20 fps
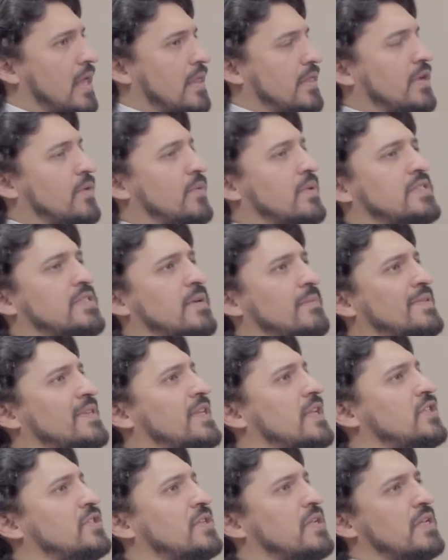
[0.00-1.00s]
There was some
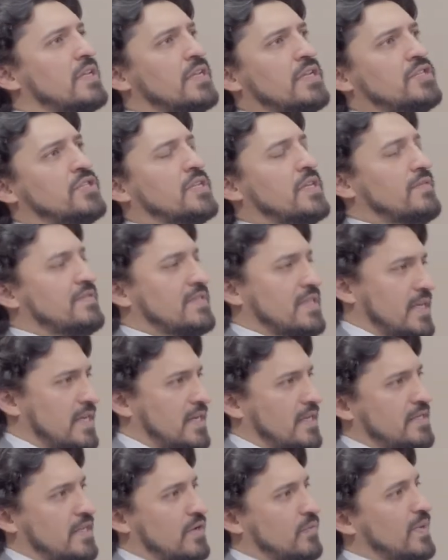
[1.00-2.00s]
digital initiatives,
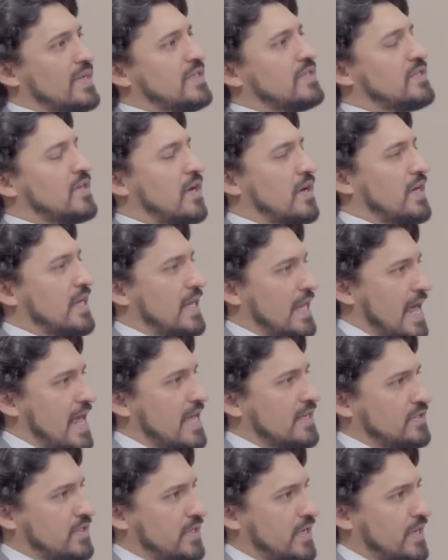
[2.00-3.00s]
Lena, that we'd started
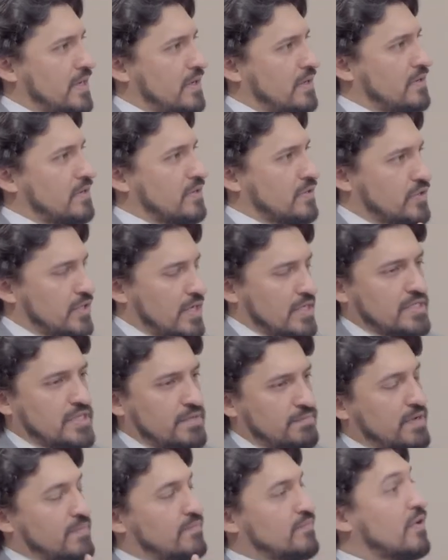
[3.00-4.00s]
last year just
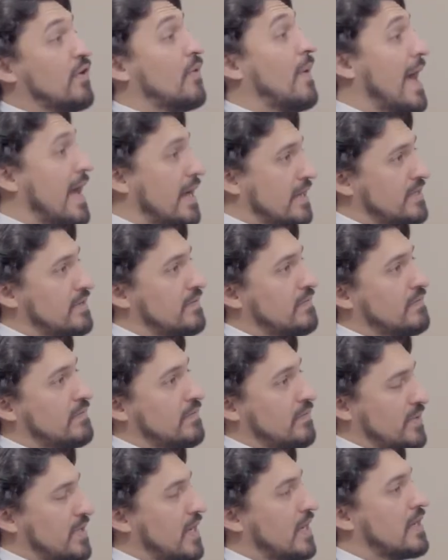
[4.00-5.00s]
to be proactive
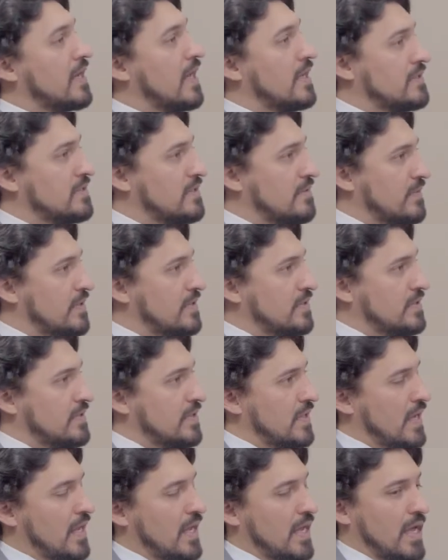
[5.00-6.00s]
with our customers.
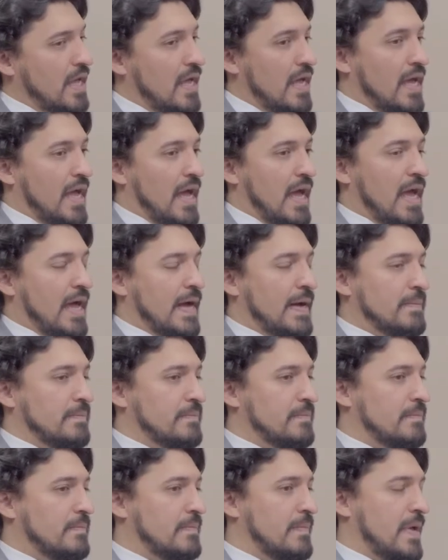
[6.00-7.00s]

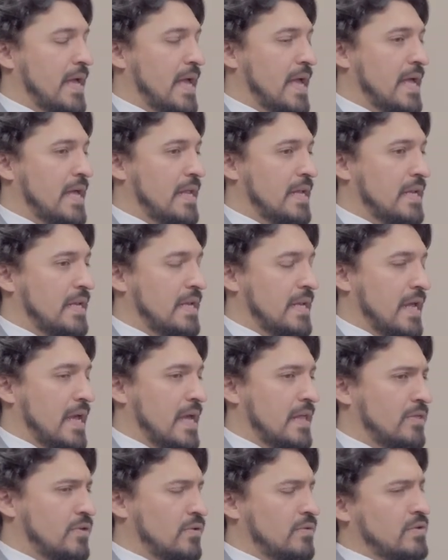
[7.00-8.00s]
Um, and,
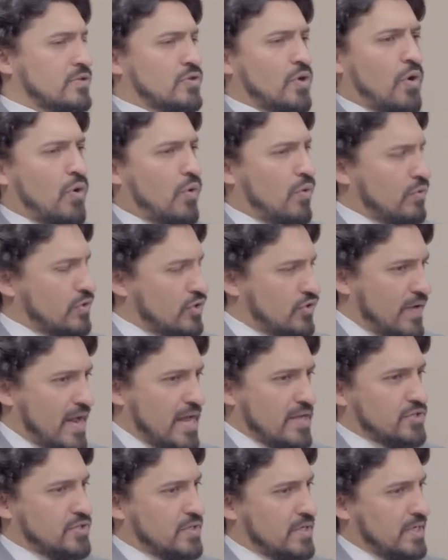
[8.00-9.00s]
and through this whole
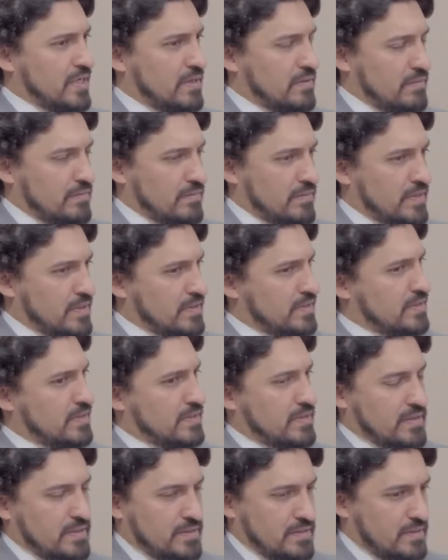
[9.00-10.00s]
tragedy, this,
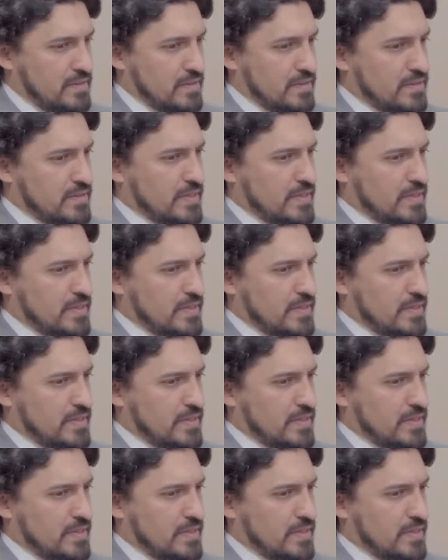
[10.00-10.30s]
this, this